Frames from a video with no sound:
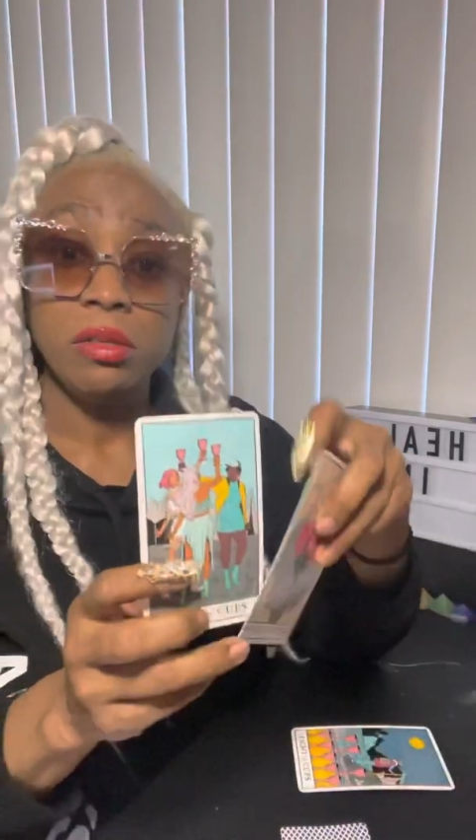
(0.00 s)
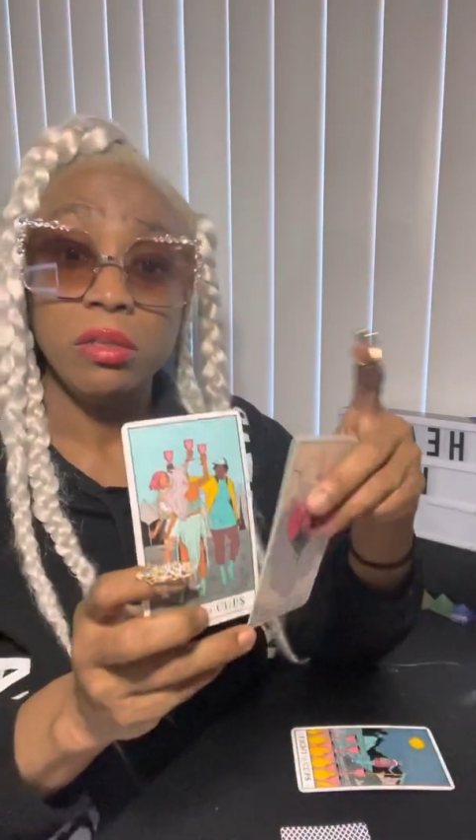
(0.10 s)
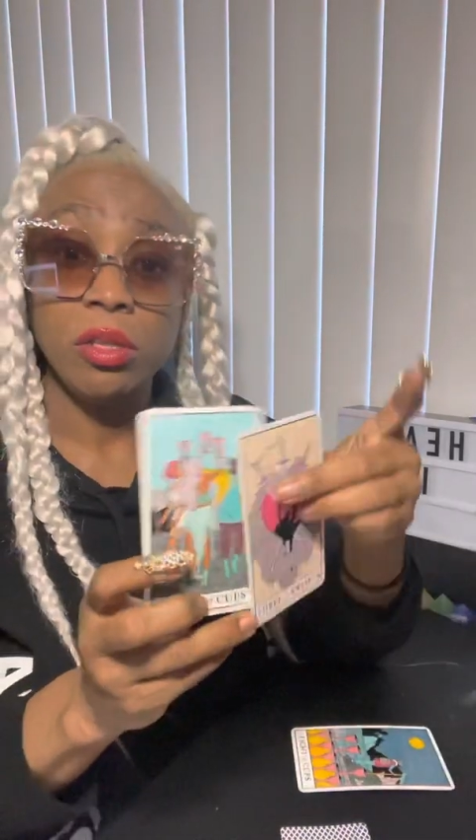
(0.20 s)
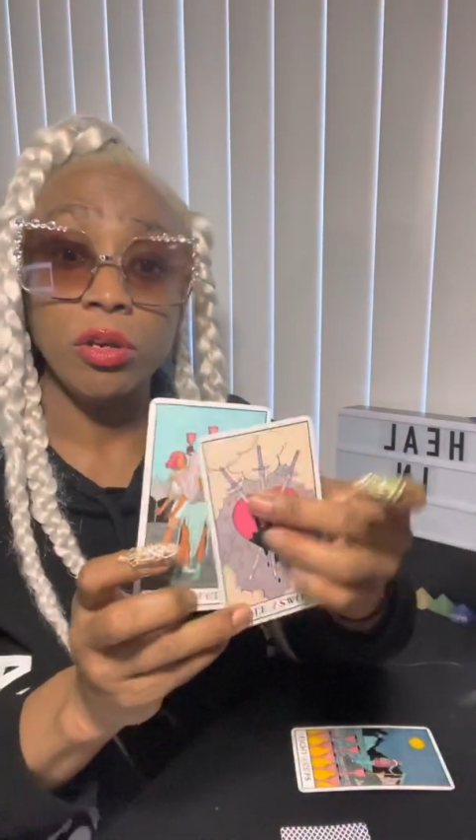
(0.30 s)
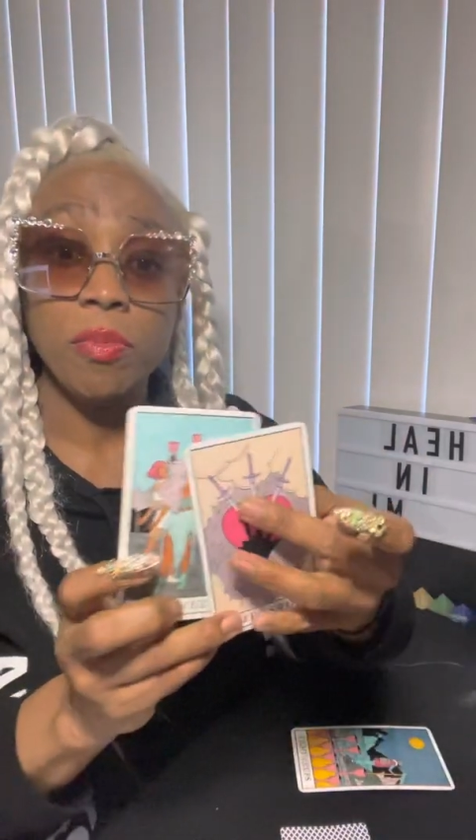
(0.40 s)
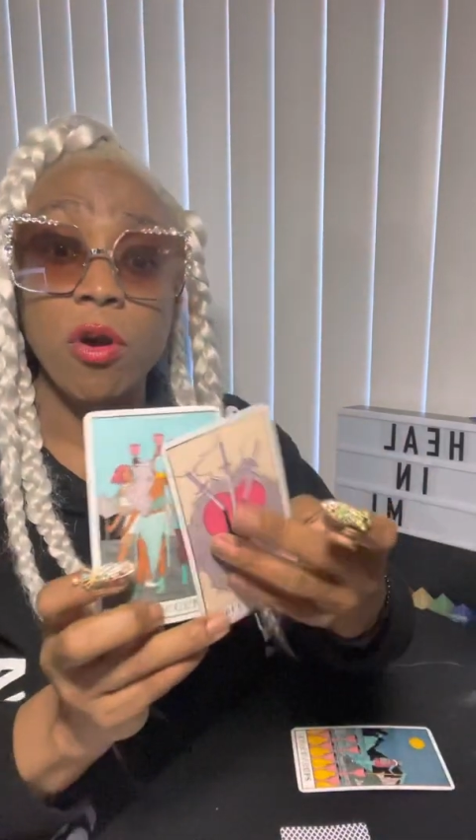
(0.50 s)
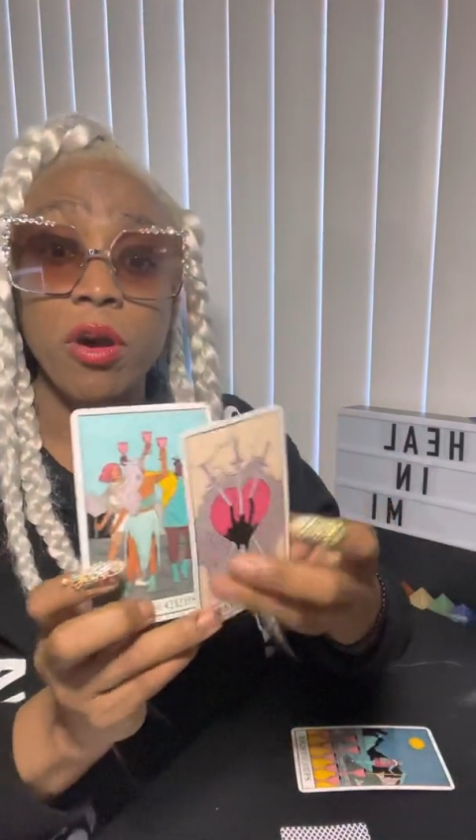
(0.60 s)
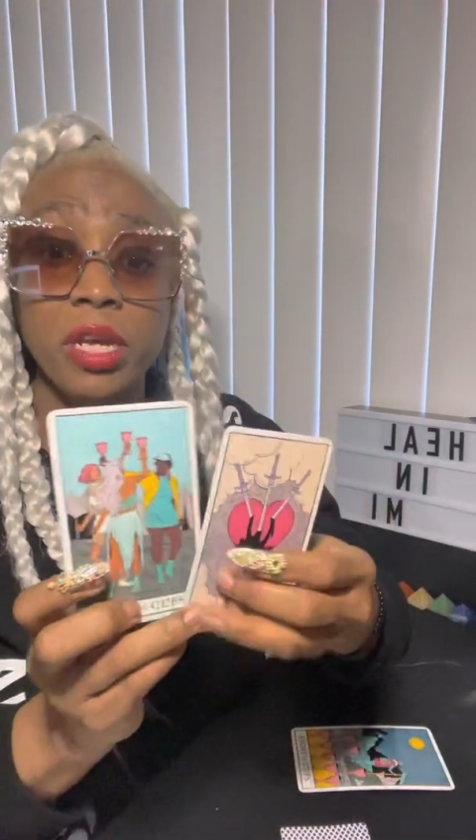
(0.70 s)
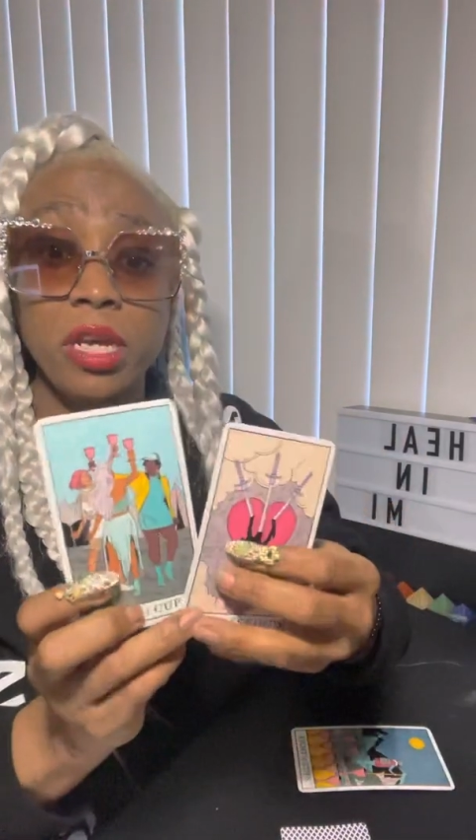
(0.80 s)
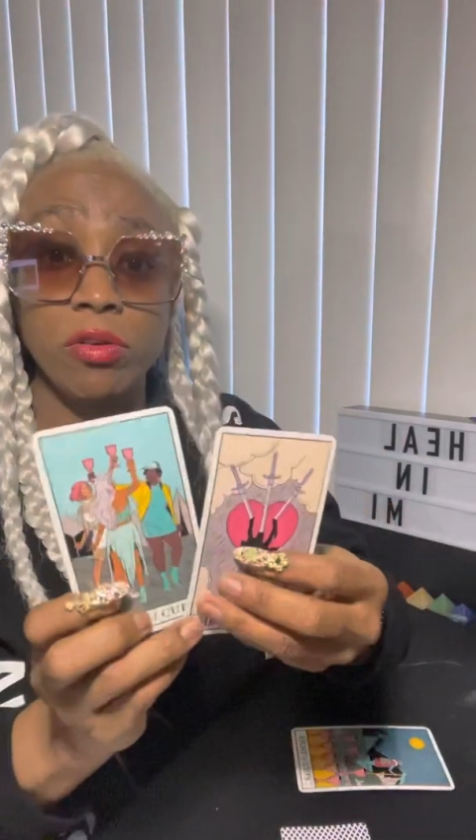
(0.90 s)
Third
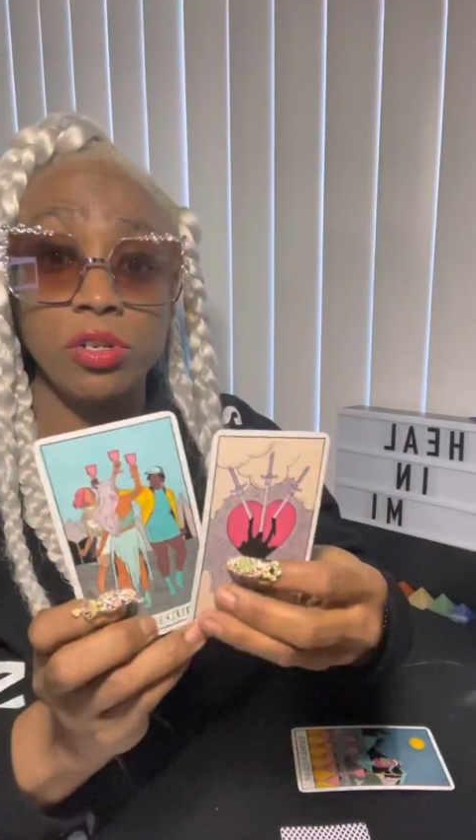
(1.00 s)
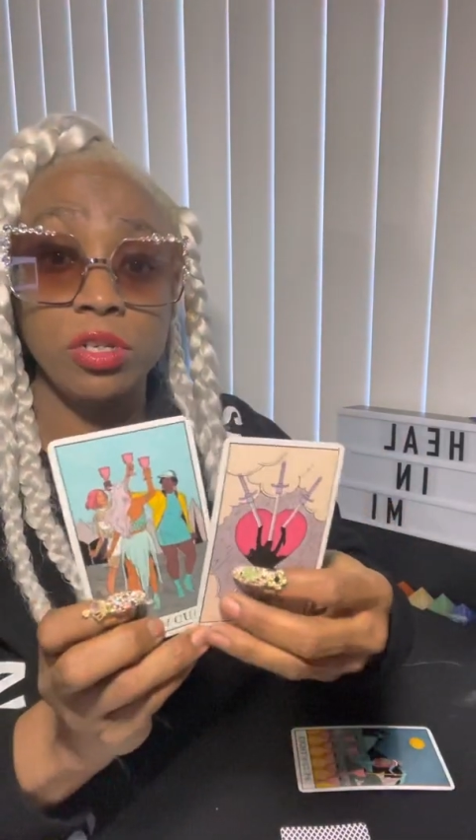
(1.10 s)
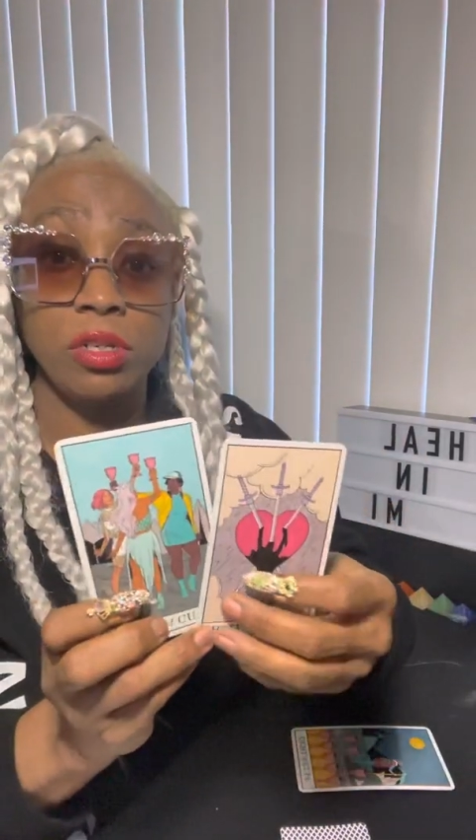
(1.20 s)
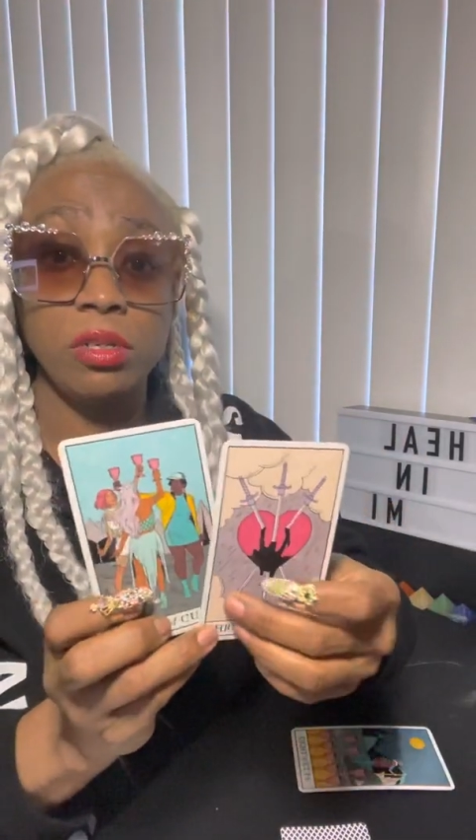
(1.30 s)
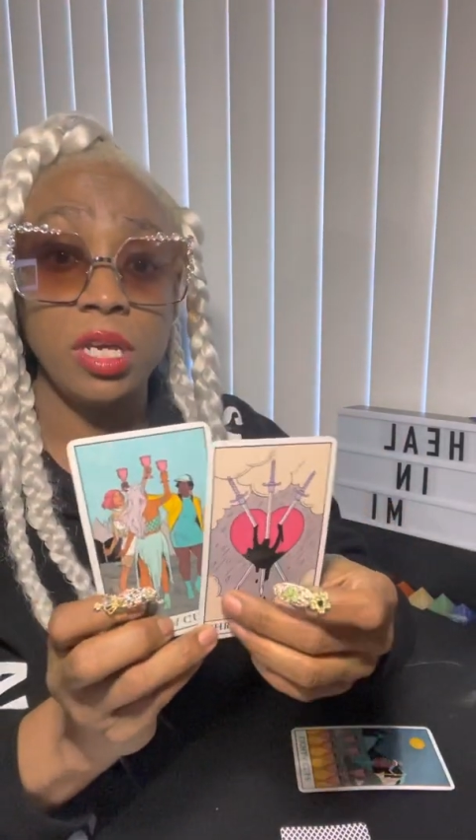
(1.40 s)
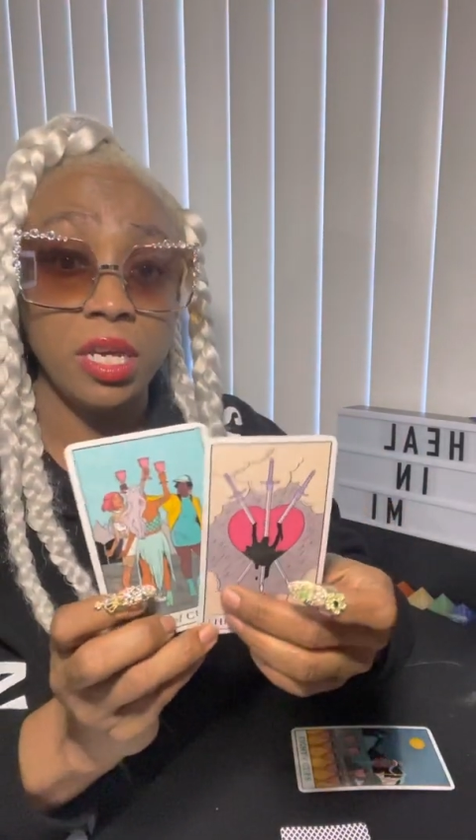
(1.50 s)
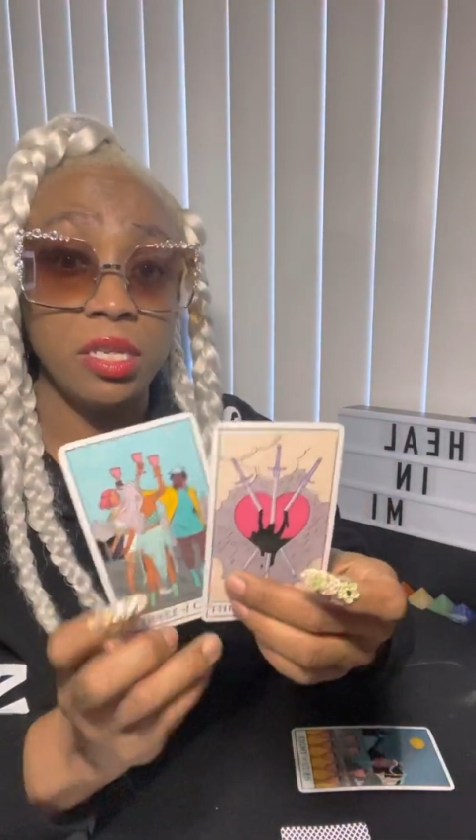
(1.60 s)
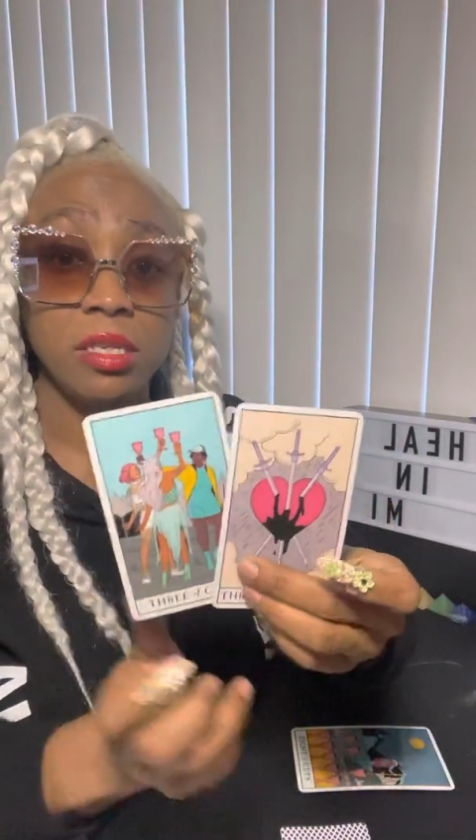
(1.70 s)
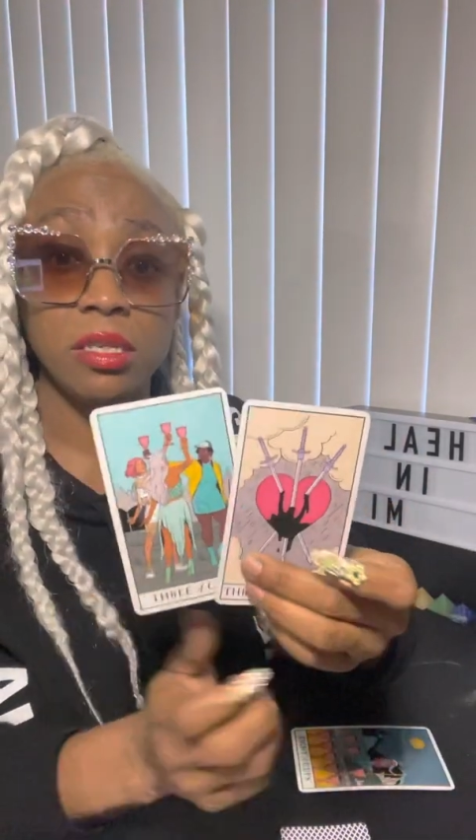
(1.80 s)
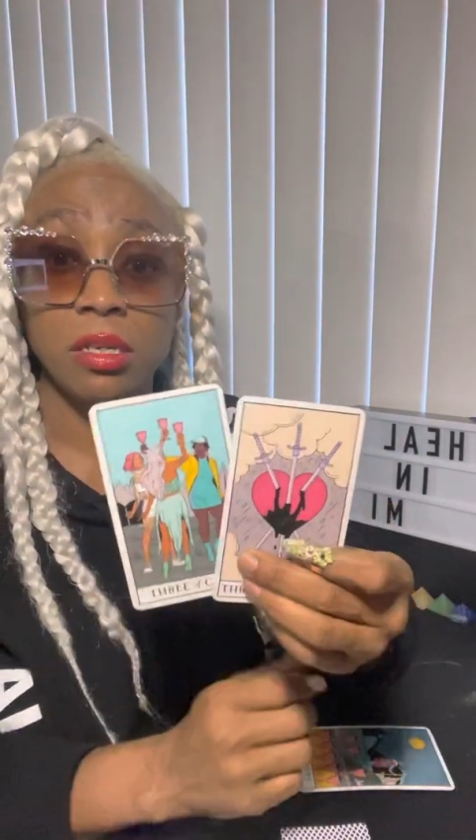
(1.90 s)
party energy,
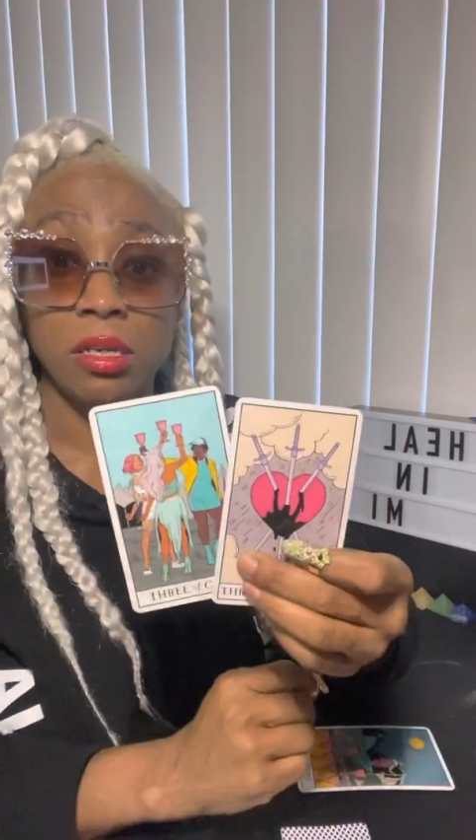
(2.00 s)
yes.